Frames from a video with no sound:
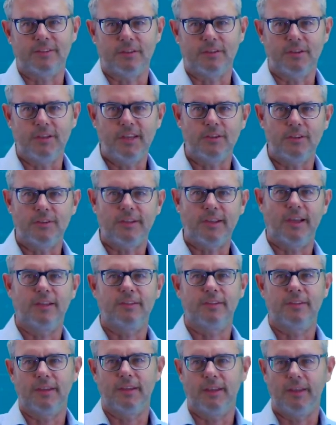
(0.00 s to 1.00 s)
So here you
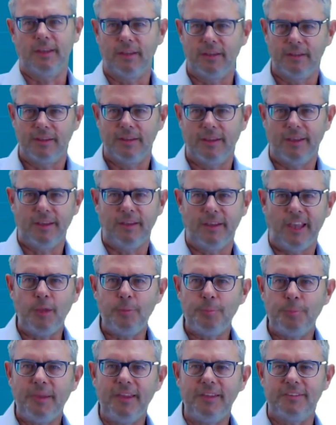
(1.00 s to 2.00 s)
got a
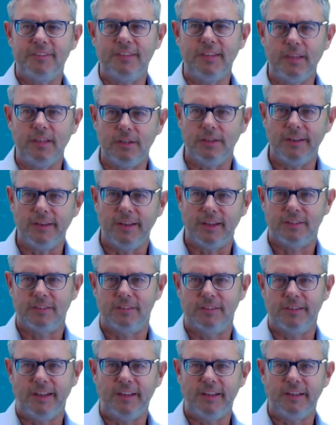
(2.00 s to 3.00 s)
APC
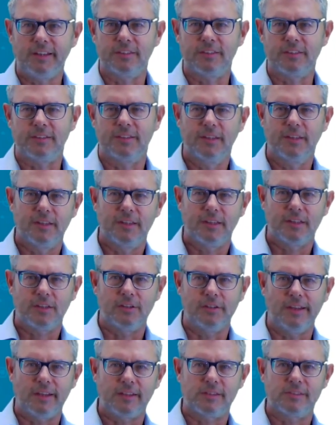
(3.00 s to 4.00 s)
connector, an angled
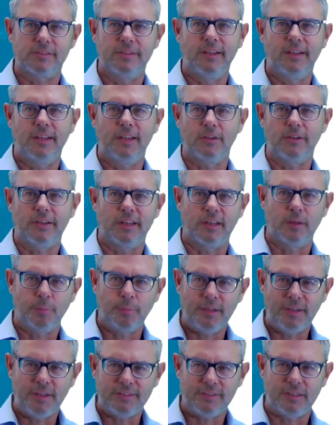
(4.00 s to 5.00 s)
connector, and here you got a
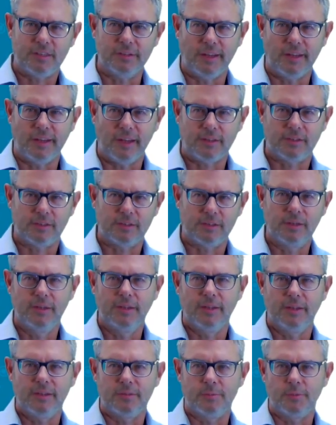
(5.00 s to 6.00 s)
PC connector,
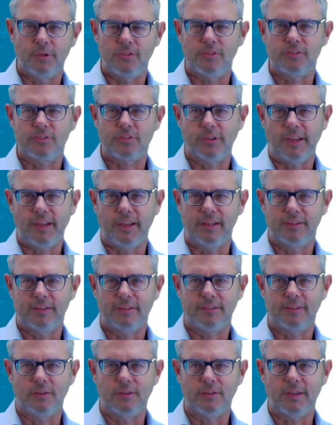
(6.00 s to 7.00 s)
which is straight.
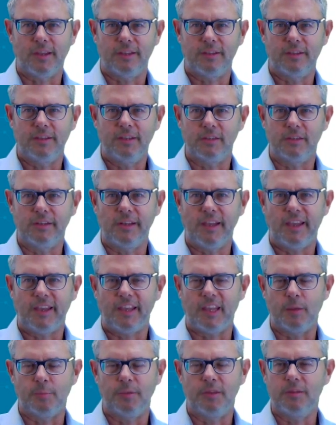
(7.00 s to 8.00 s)
So you got here an air
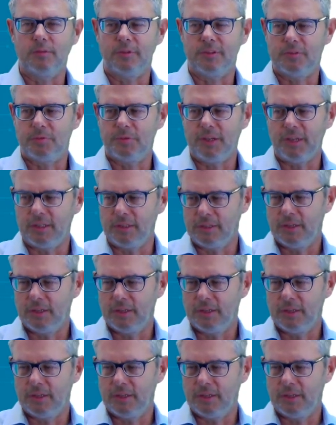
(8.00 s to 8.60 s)
gap in between.